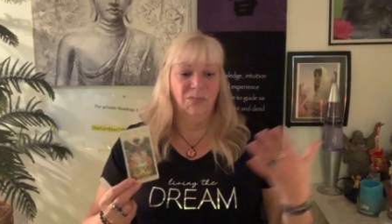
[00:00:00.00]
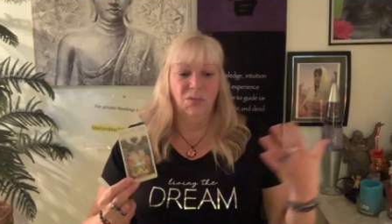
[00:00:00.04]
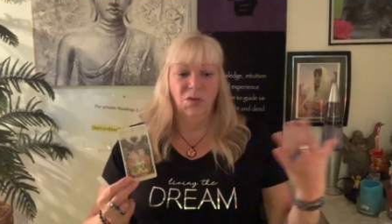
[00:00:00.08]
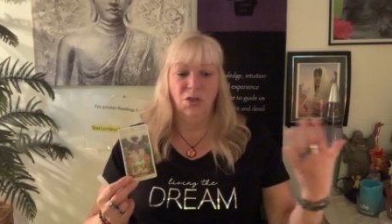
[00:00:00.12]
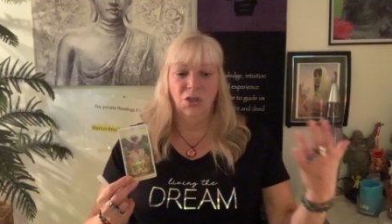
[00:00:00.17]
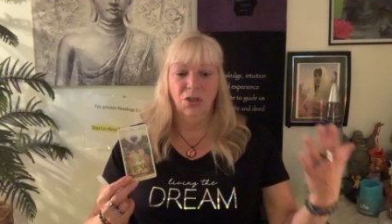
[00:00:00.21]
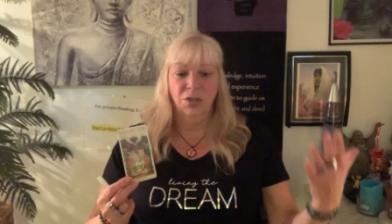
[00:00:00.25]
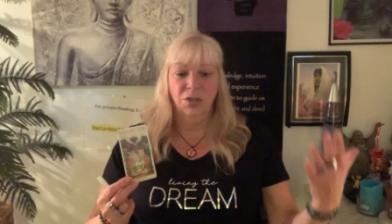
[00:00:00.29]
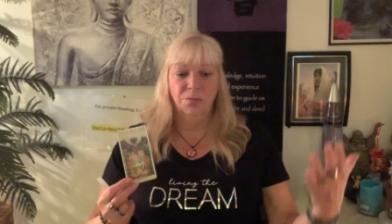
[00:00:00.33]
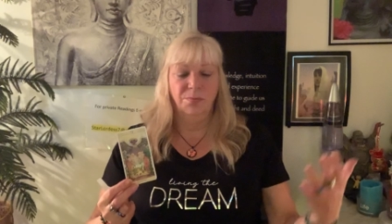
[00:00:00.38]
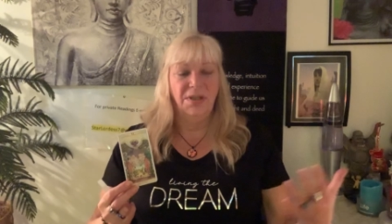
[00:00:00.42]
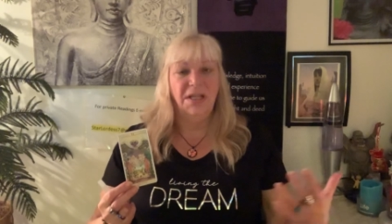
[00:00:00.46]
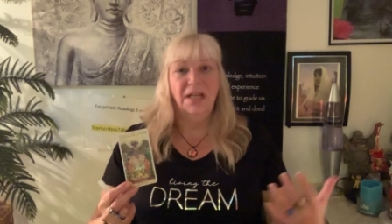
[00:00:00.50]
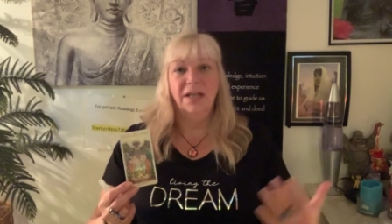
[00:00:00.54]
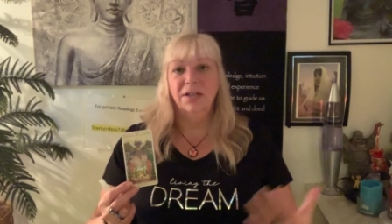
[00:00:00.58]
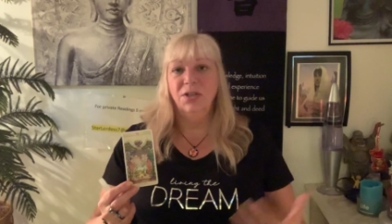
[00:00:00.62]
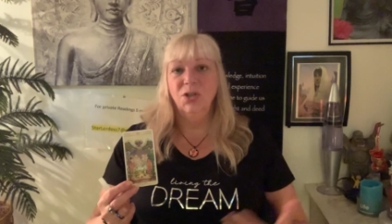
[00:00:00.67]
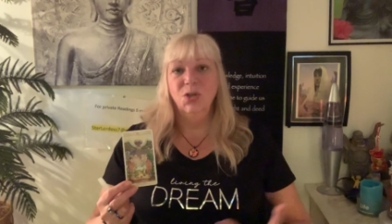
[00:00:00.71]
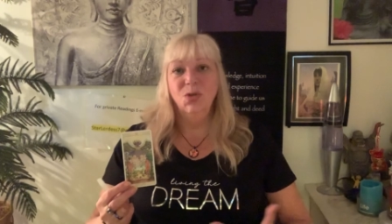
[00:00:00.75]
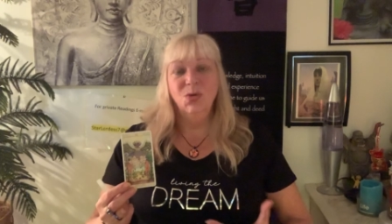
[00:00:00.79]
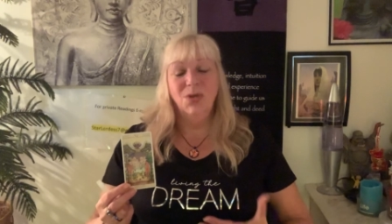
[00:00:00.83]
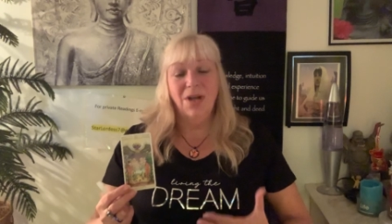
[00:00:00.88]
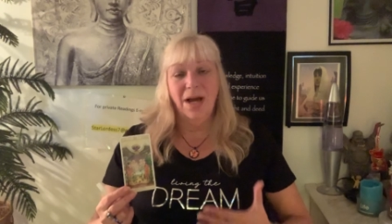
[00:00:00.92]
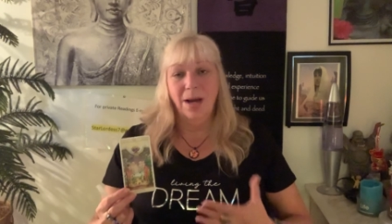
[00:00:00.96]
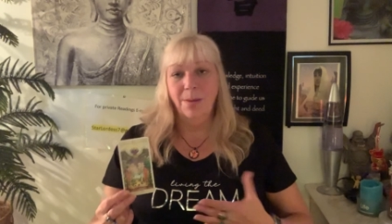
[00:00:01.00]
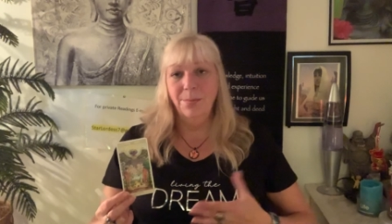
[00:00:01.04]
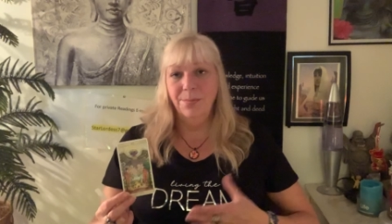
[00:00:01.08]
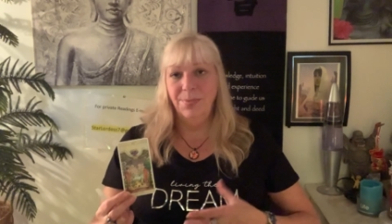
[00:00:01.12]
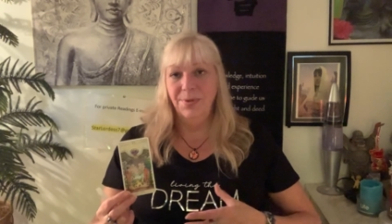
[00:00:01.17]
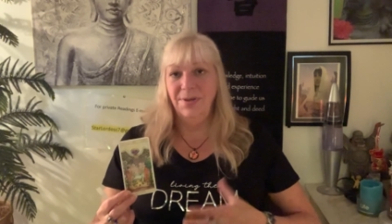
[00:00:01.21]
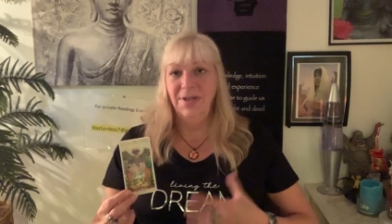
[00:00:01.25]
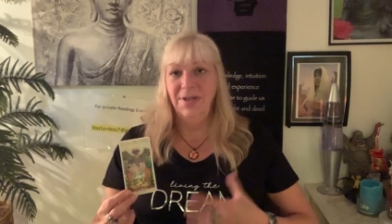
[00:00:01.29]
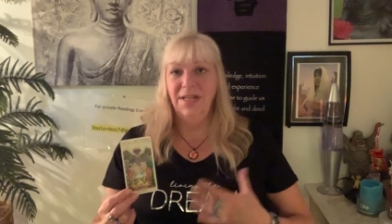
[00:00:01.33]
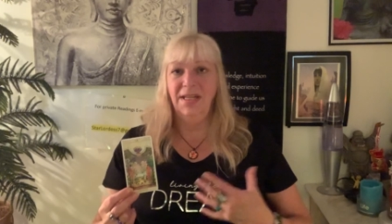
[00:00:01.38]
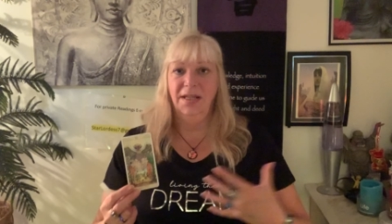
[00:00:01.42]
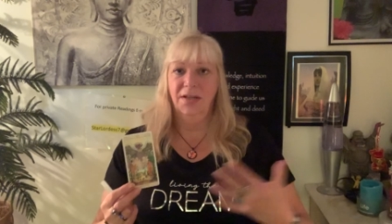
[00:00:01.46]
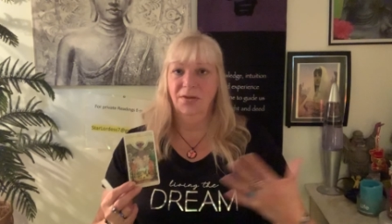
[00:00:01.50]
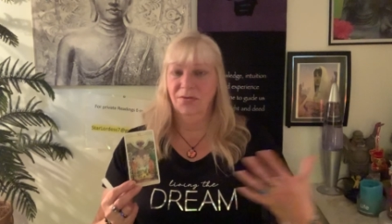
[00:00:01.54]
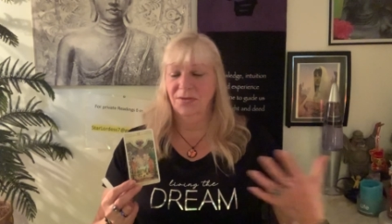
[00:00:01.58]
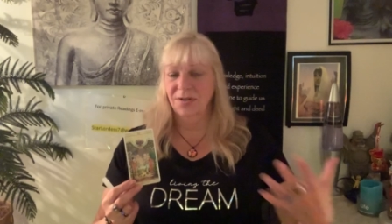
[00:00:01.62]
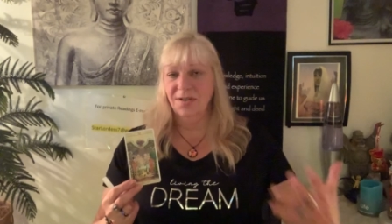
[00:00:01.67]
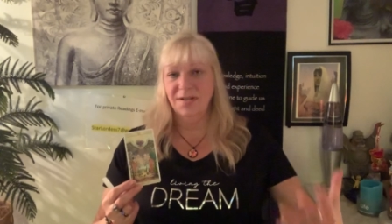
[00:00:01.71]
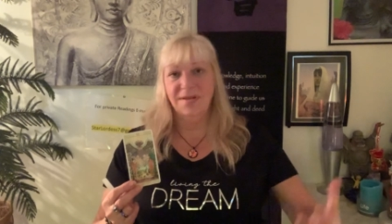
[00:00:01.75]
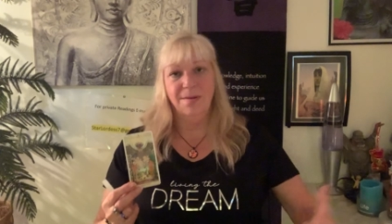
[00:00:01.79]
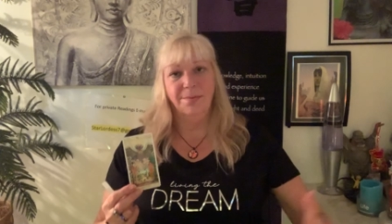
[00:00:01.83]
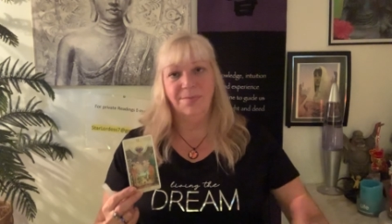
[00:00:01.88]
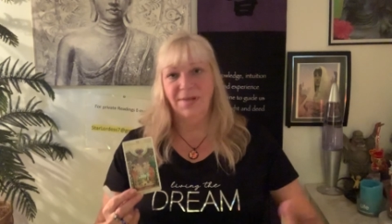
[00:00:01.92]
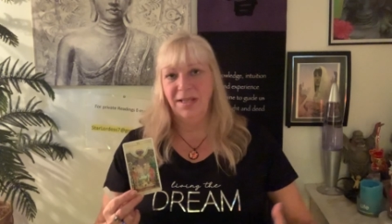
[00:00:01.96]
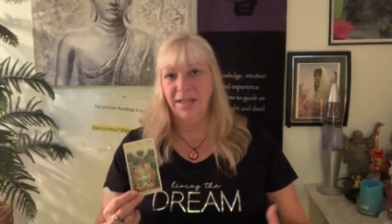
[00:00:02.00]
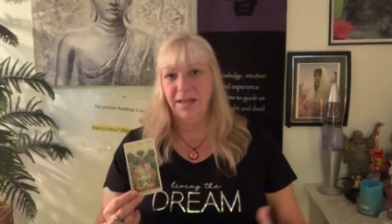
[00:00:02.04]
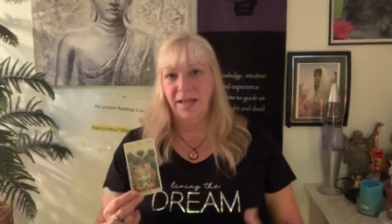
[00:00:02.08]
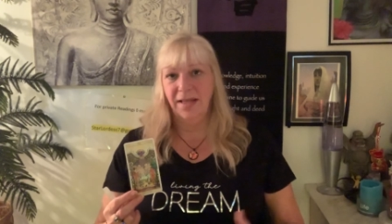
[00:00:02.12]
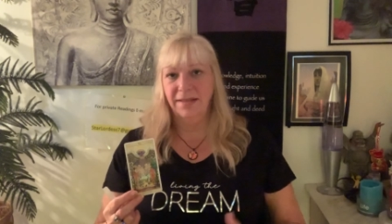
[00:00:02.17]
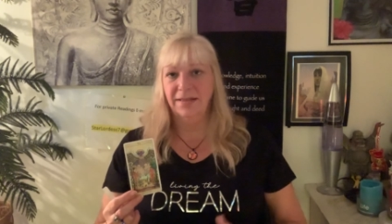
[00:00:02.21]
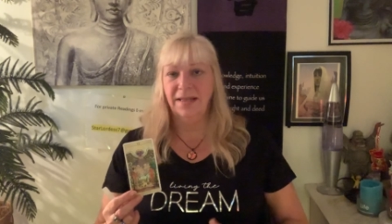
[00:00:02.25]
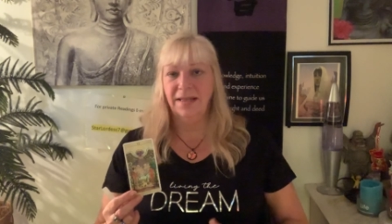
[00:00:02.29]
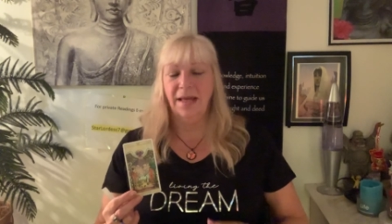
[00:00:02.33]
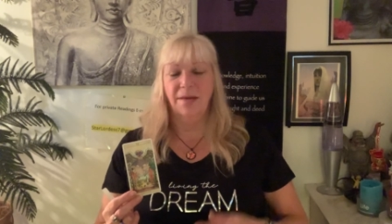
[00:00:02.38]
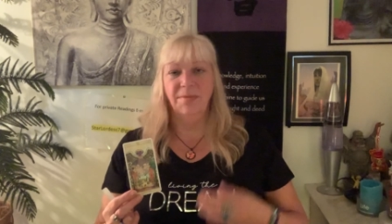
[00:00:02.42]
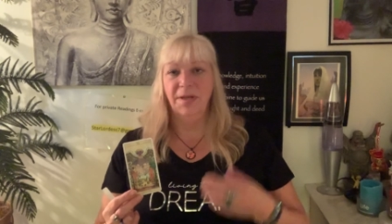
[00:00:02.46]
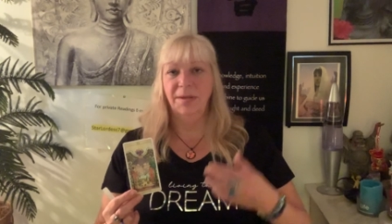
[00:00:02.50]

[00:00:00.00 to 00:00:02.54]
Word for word: could be a new company or something like that.